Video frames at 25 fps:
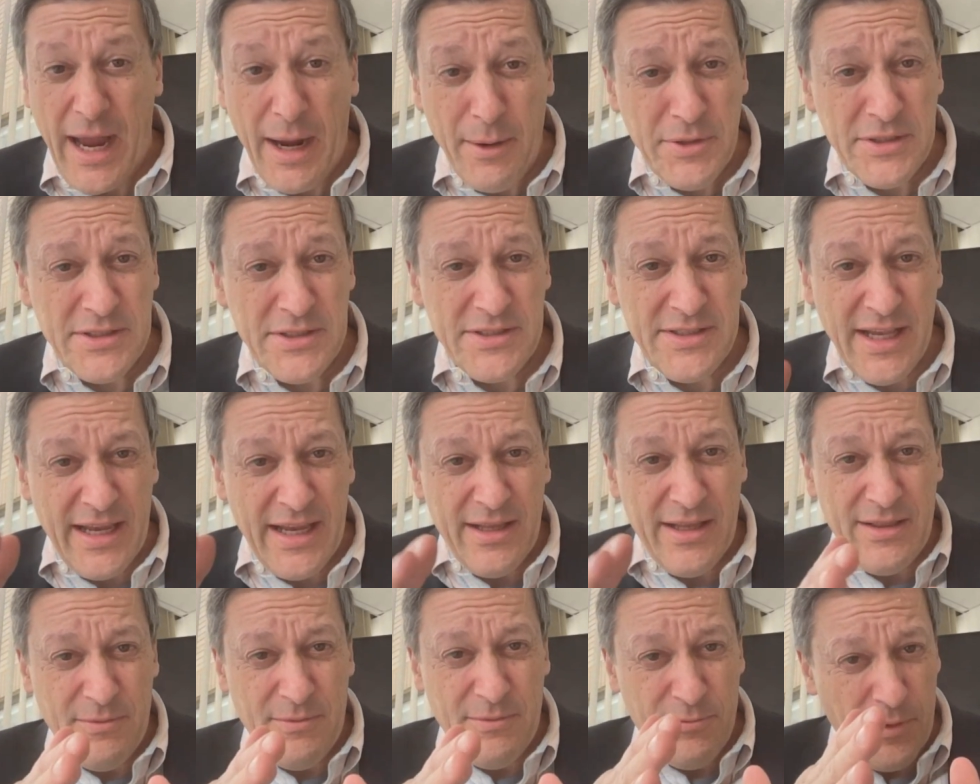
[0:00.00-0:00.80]
I would
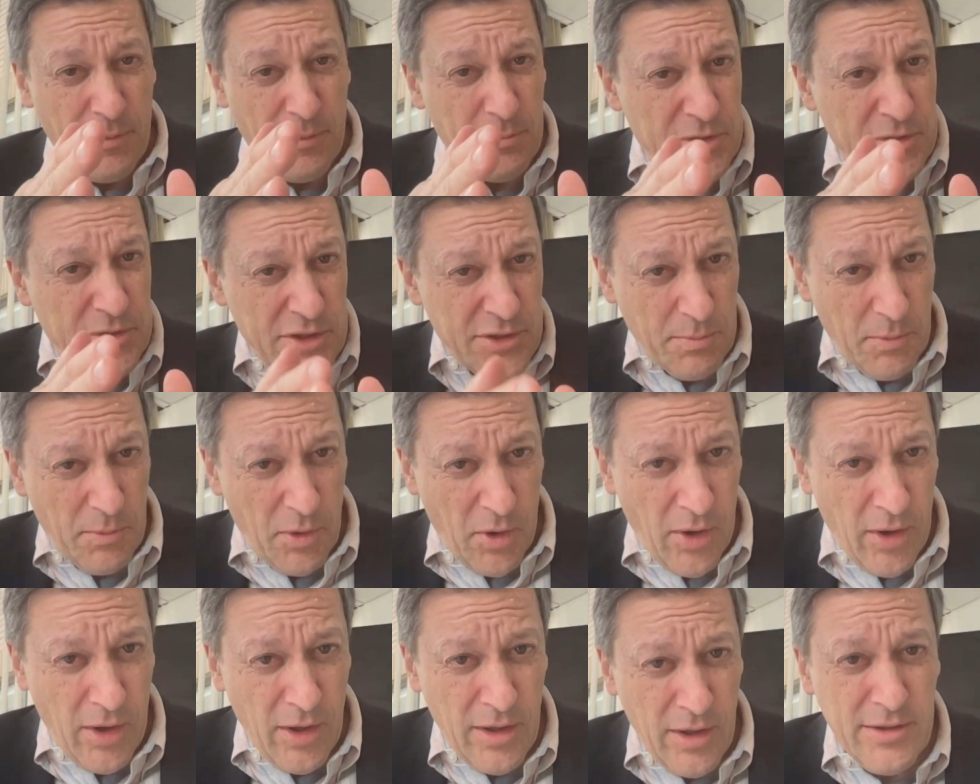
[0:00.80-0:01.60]
say from
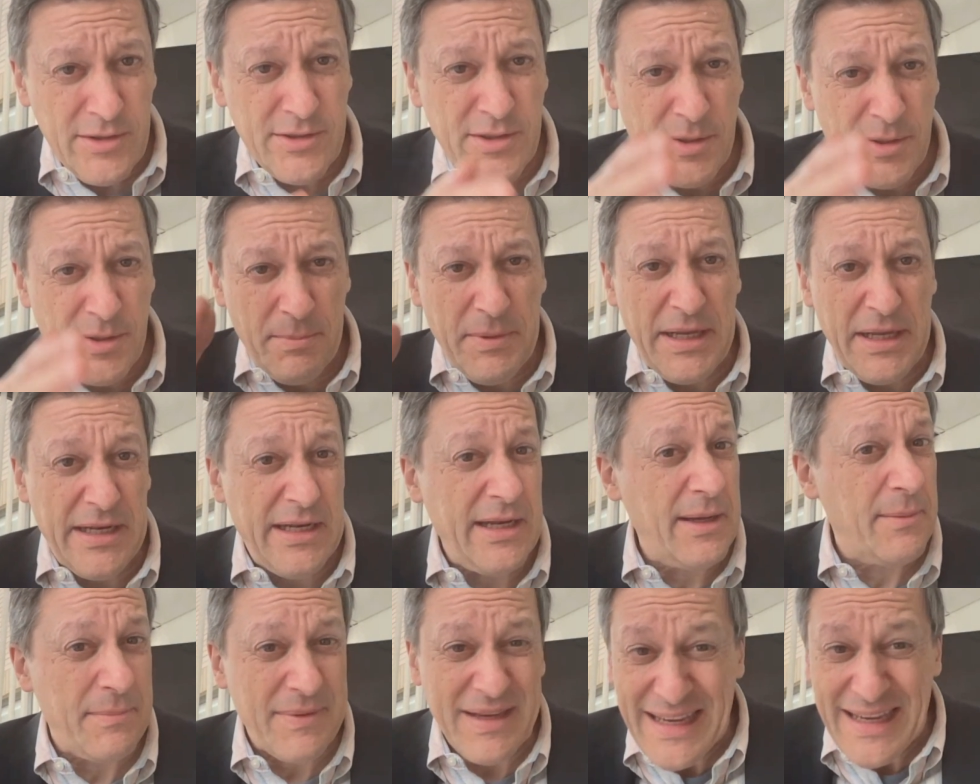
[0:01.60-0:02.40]
small to
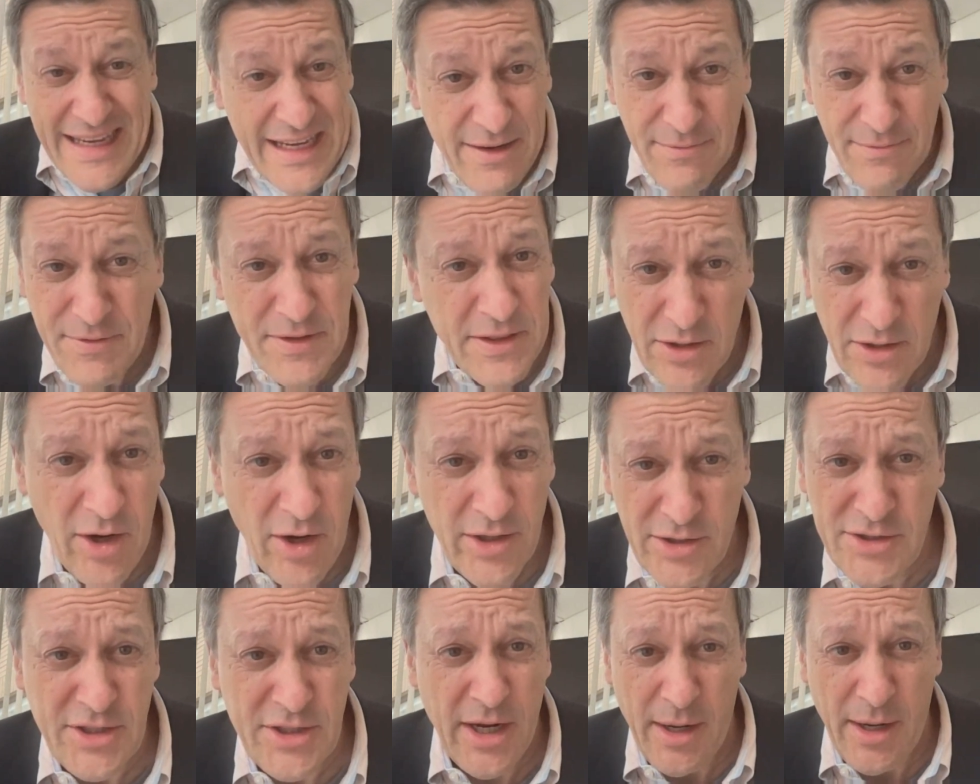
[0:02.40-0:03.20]
medium, even
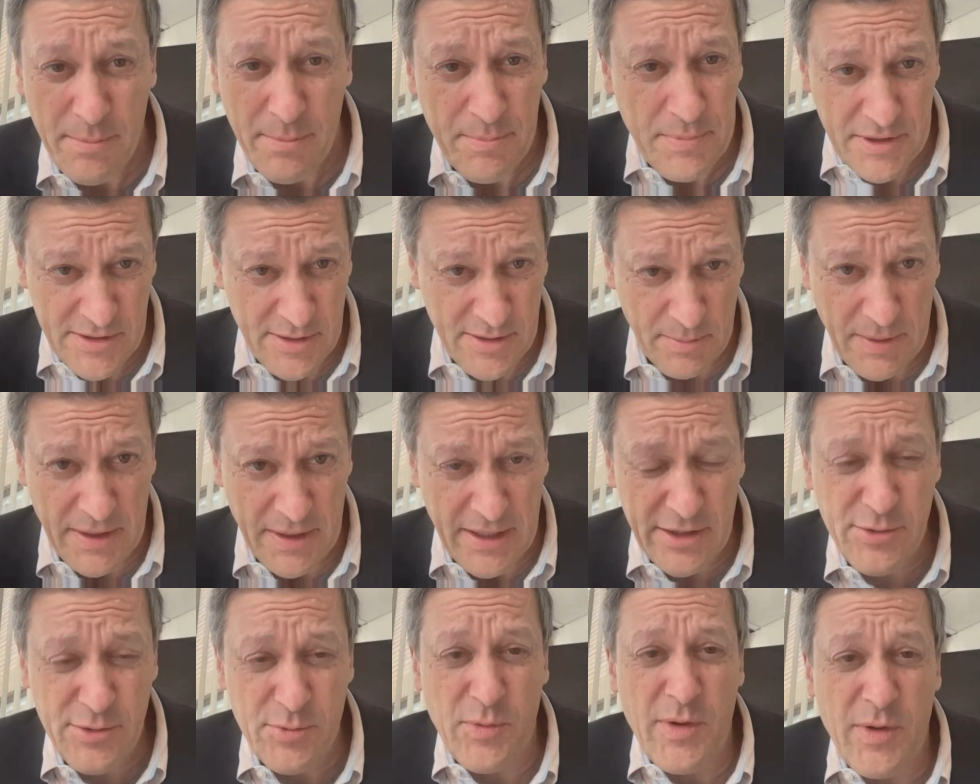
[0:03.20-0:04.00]
large companies, the
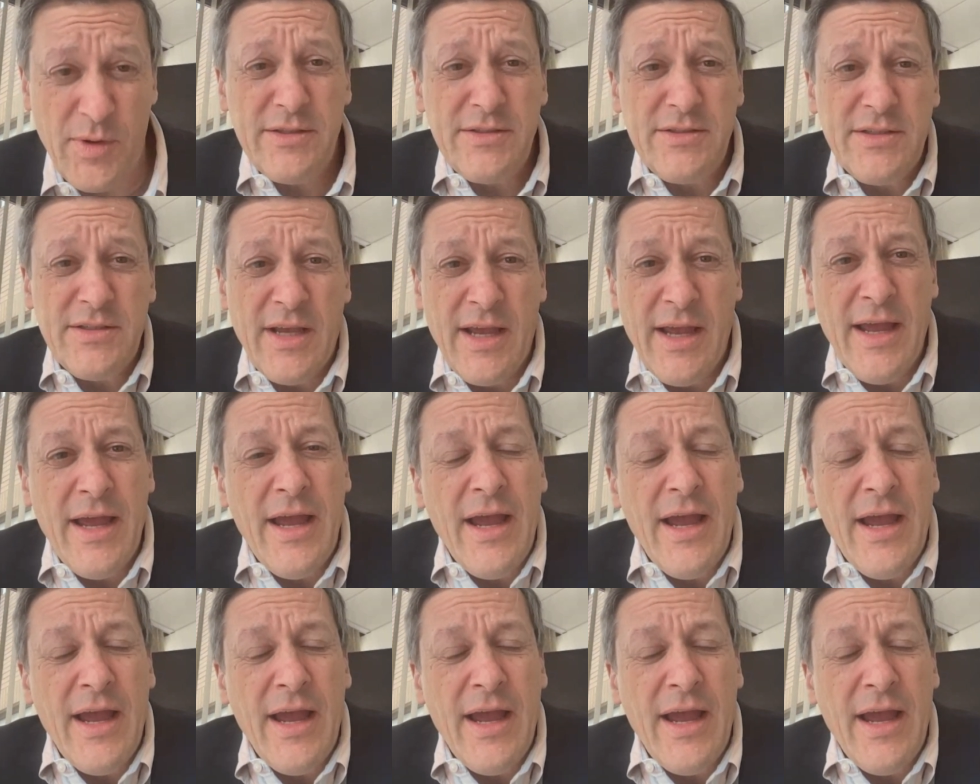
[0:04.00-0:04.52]
biggest ones,